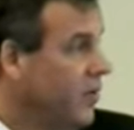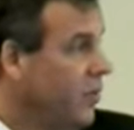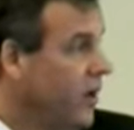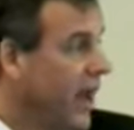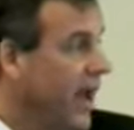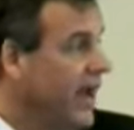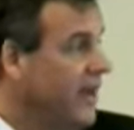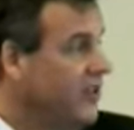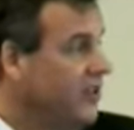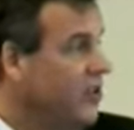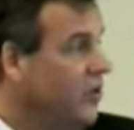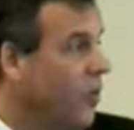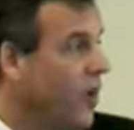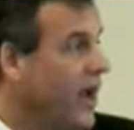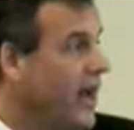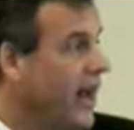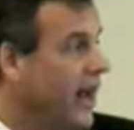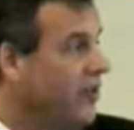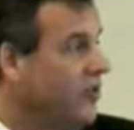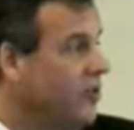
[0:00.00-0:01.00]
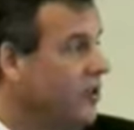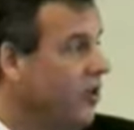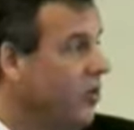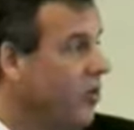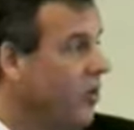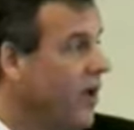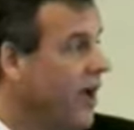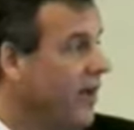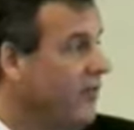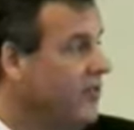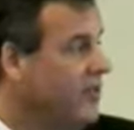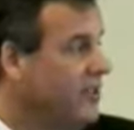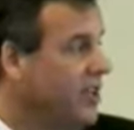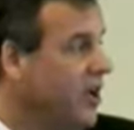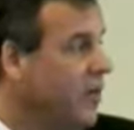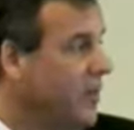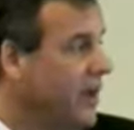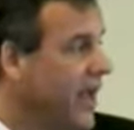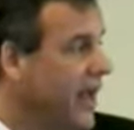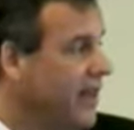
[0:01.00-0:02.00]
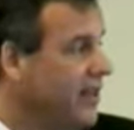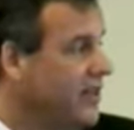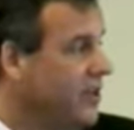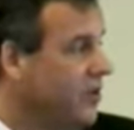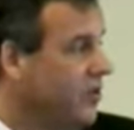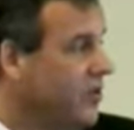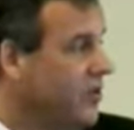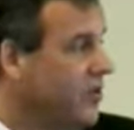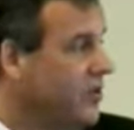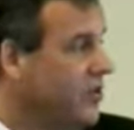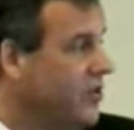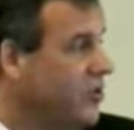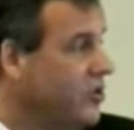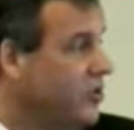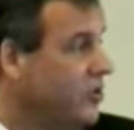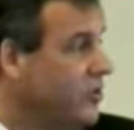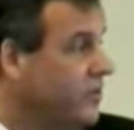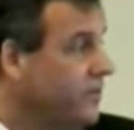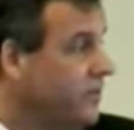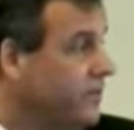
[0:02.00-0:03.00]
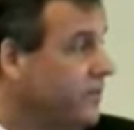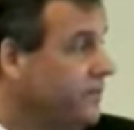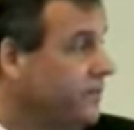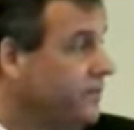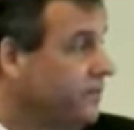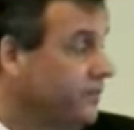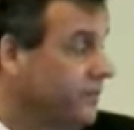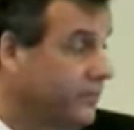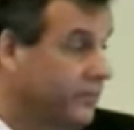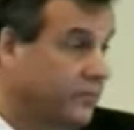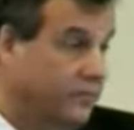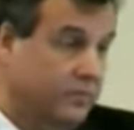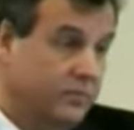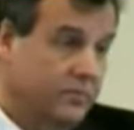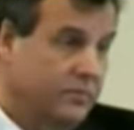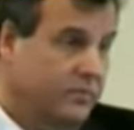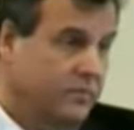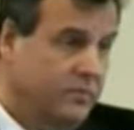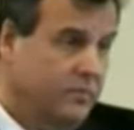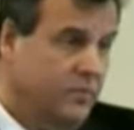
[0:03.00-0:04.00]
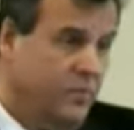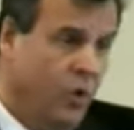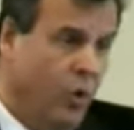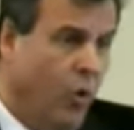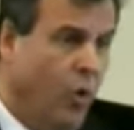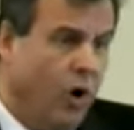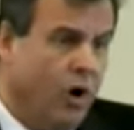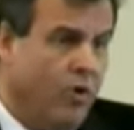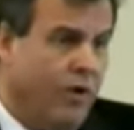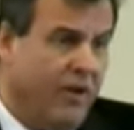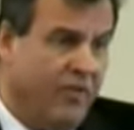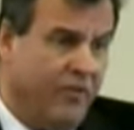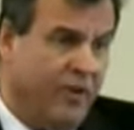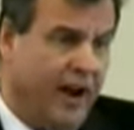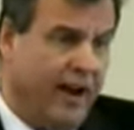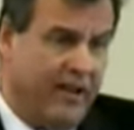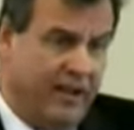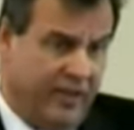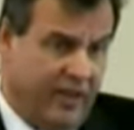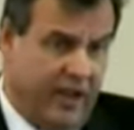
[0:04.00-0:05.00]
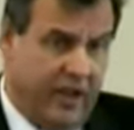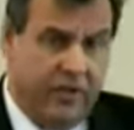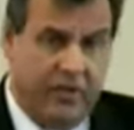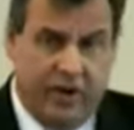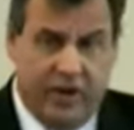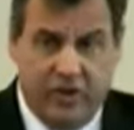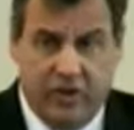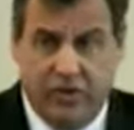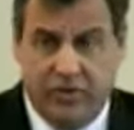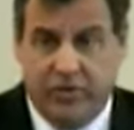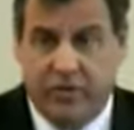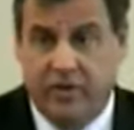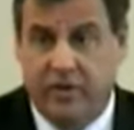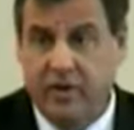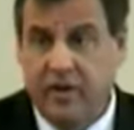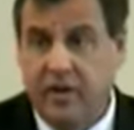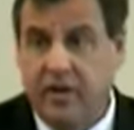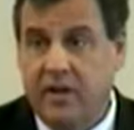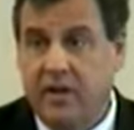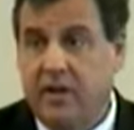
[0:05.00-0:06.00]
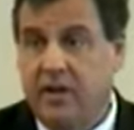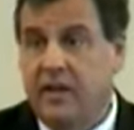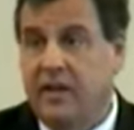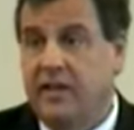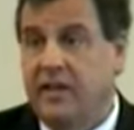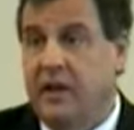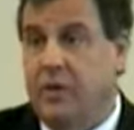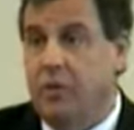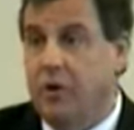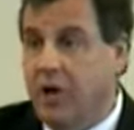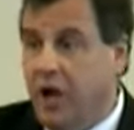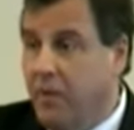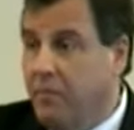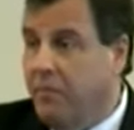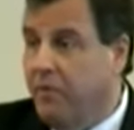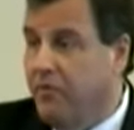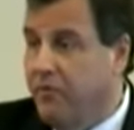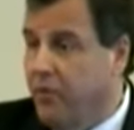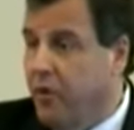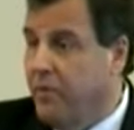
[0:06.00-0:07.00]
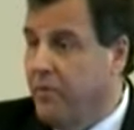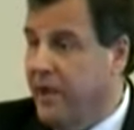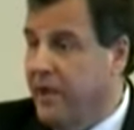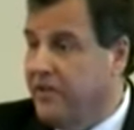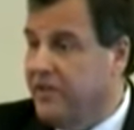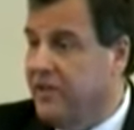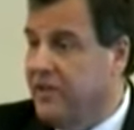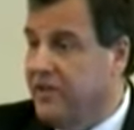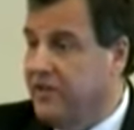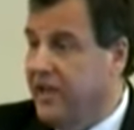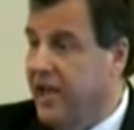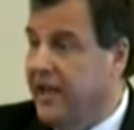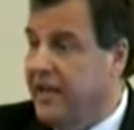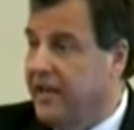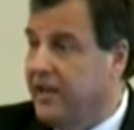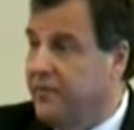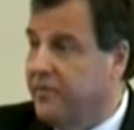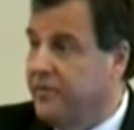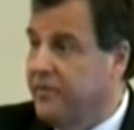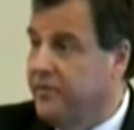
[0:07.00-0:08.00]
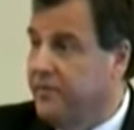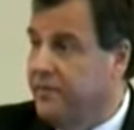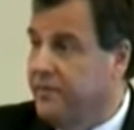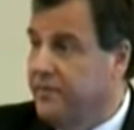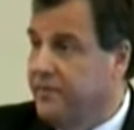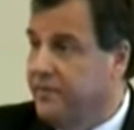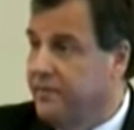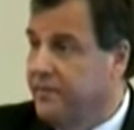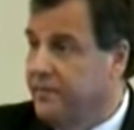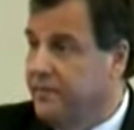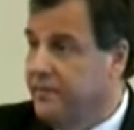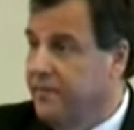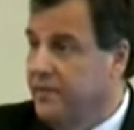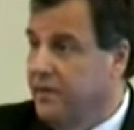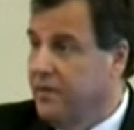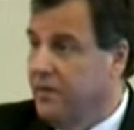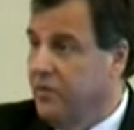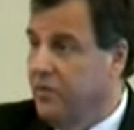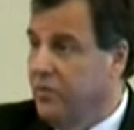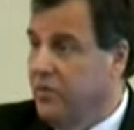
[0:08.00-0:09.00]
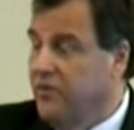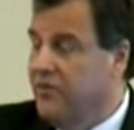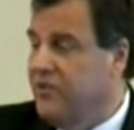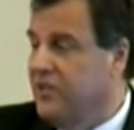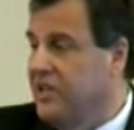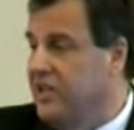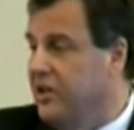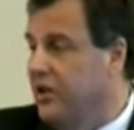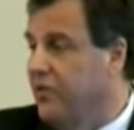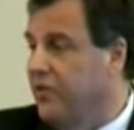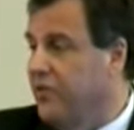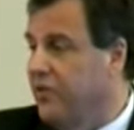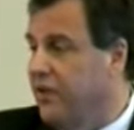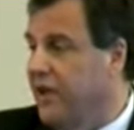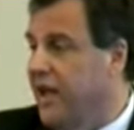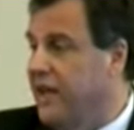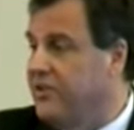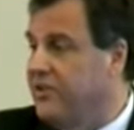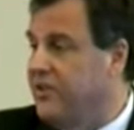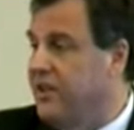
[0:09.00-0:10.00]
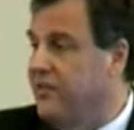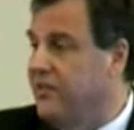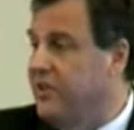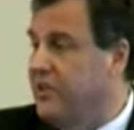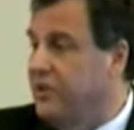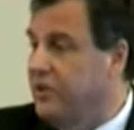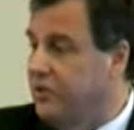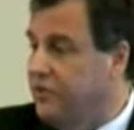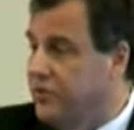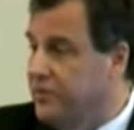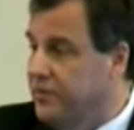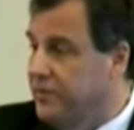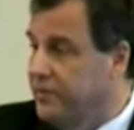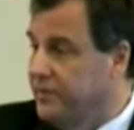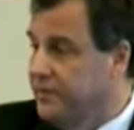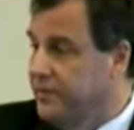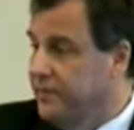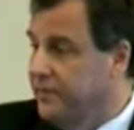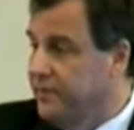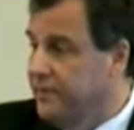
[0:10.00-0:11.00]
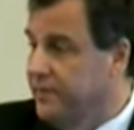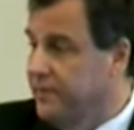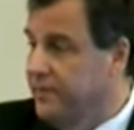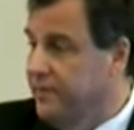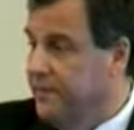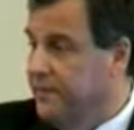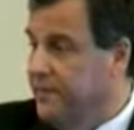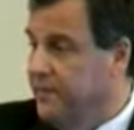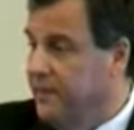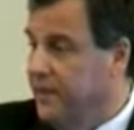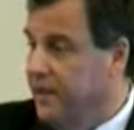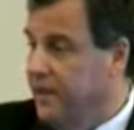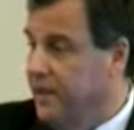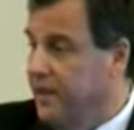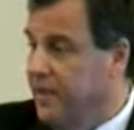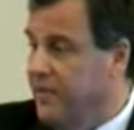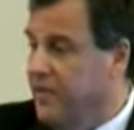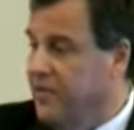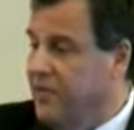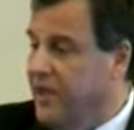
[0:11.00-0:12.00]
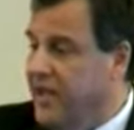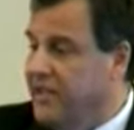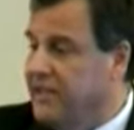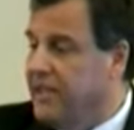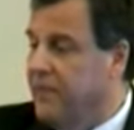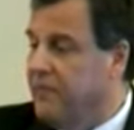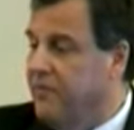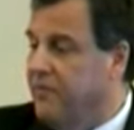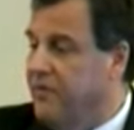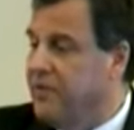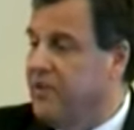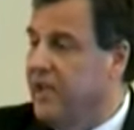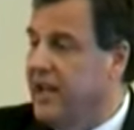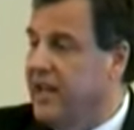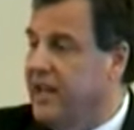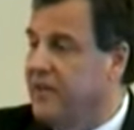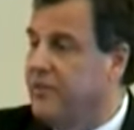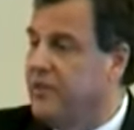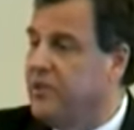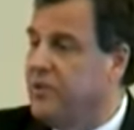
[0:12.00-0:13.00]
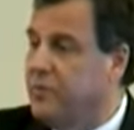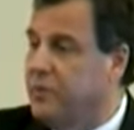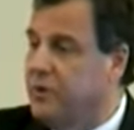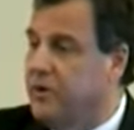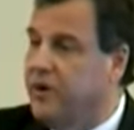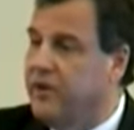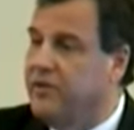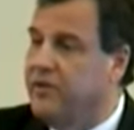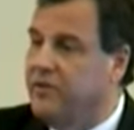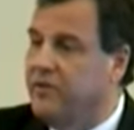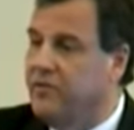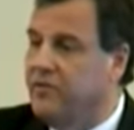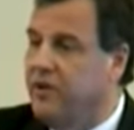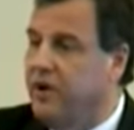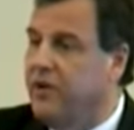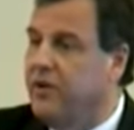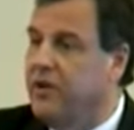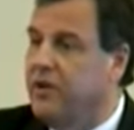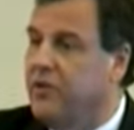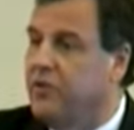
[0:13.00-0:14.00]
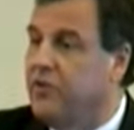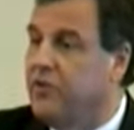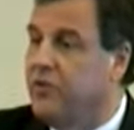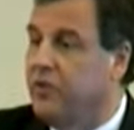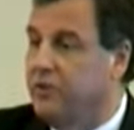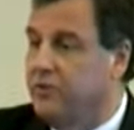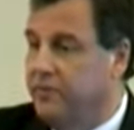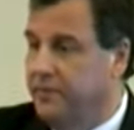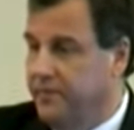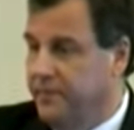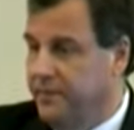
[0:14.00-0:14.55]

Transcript: When I get to the White House, no one will have to tell me how to deal with this issue, or quite frankly, the other issues that will come before me as an executive. We've seen over the last 7 years that that type of executive experience is very useful.